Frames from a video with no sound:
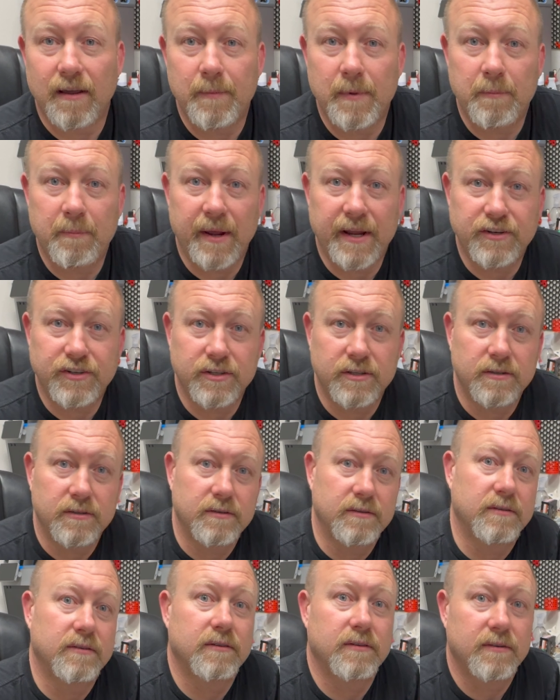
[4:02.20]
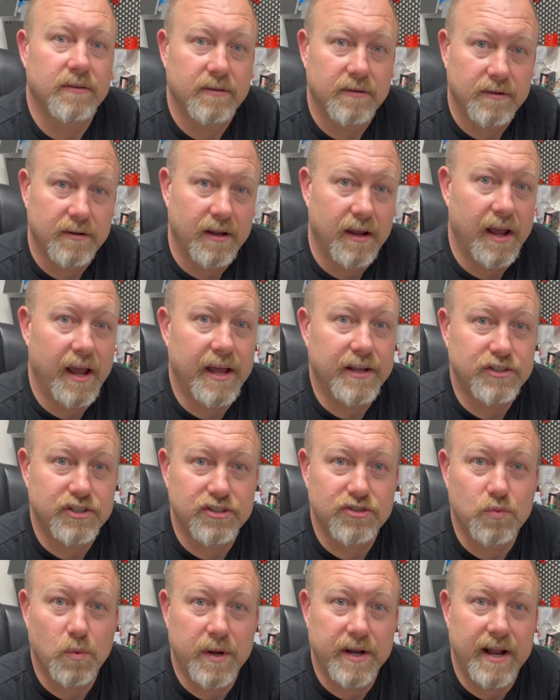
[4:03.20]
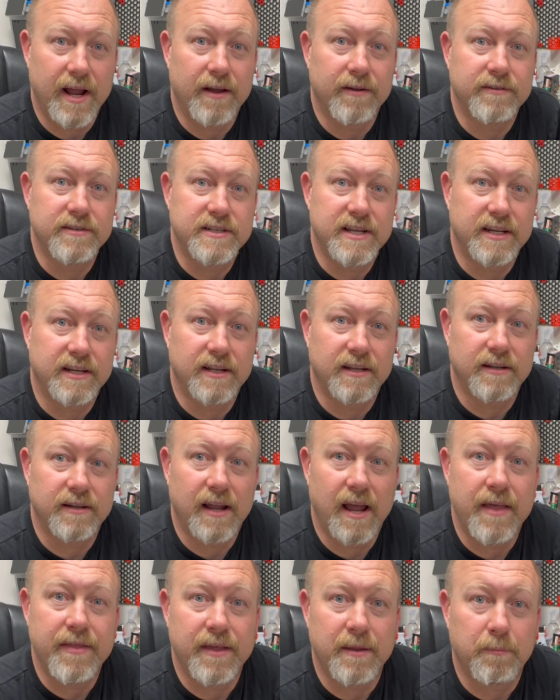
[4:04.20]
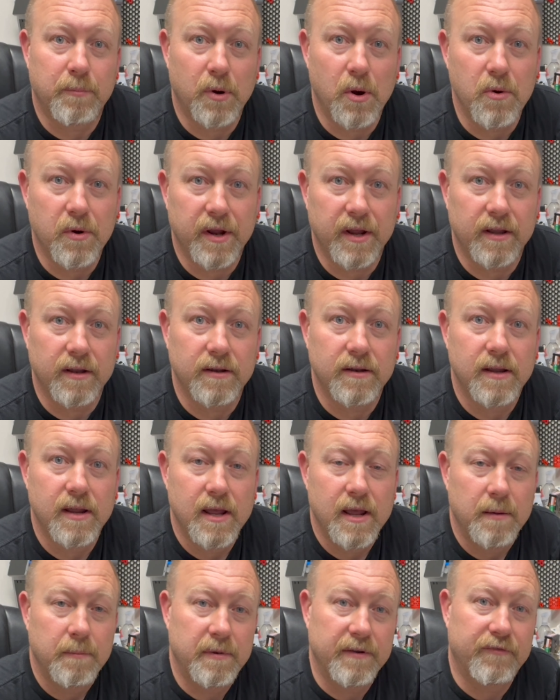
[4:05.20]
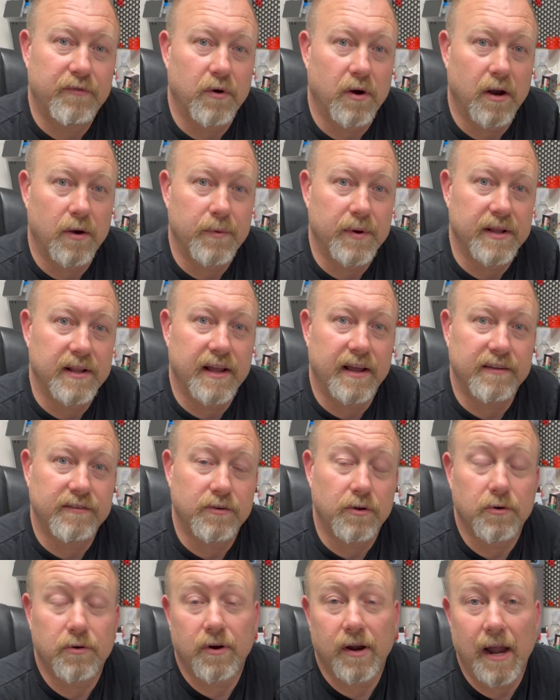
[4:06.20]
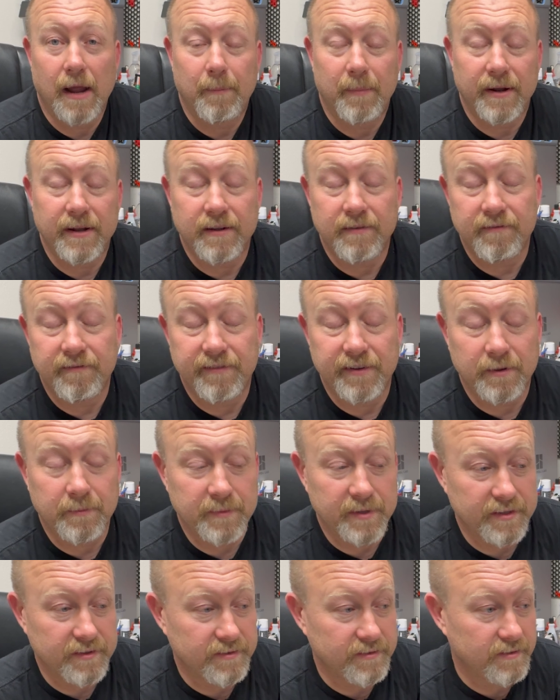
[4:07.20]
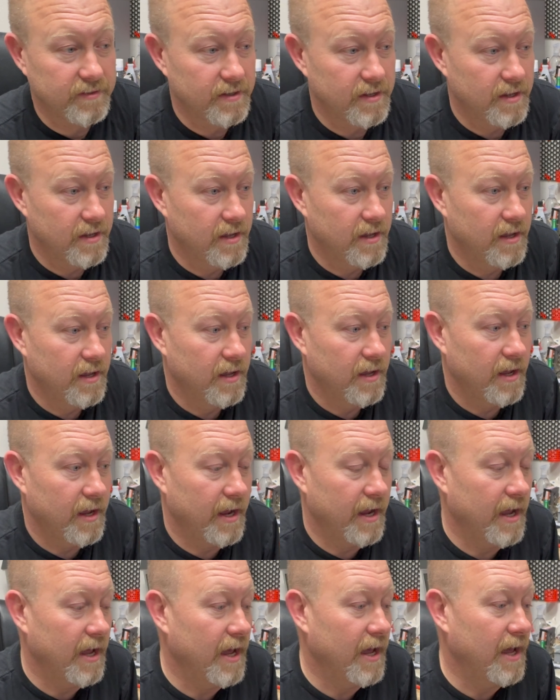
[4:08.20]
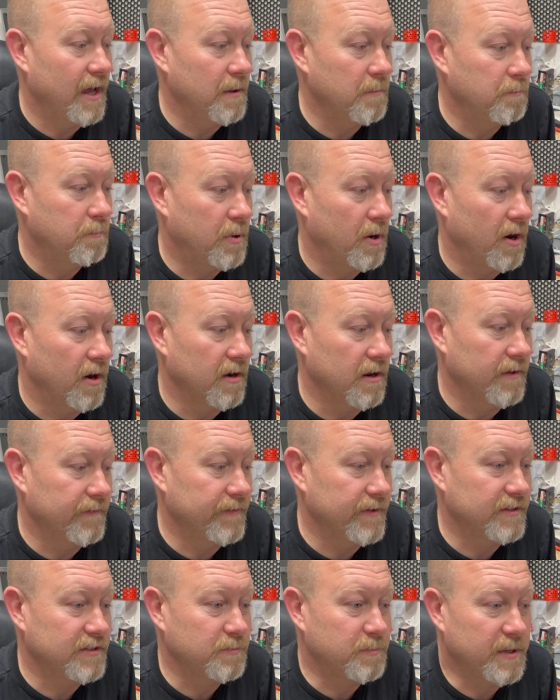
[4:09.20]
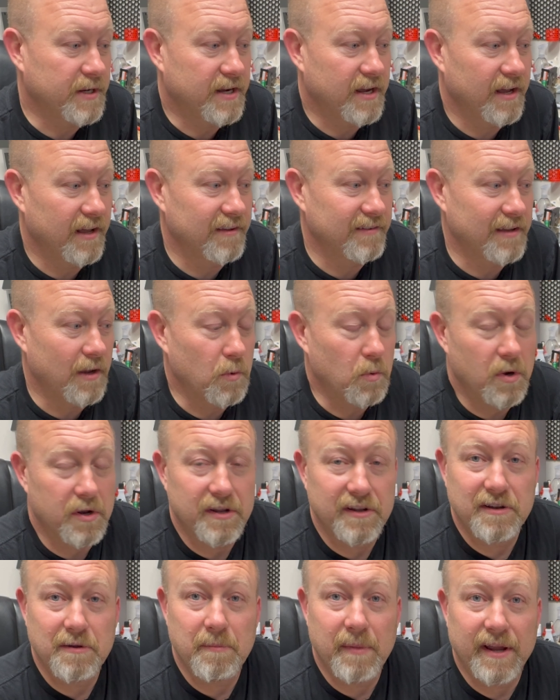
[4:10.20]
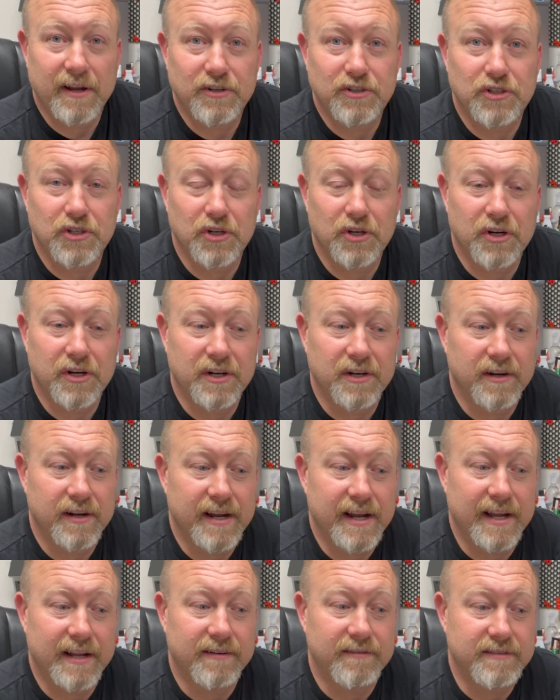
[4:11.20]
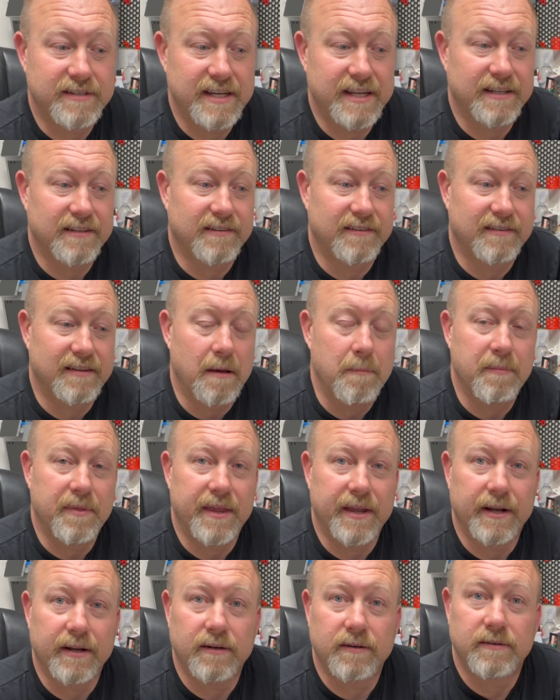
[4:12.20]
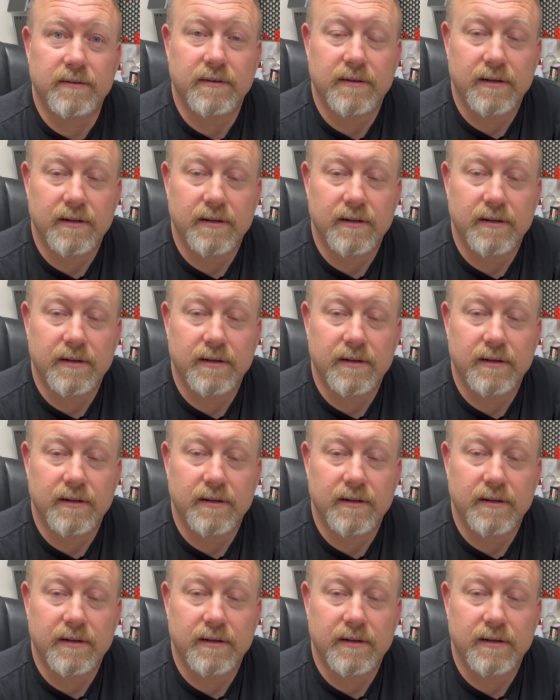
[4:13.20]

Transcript: I'm impatient and just went out and did it and then broke it before I realized, oh crap, I didn't film this. And part of it's because I wanted to make sure it did something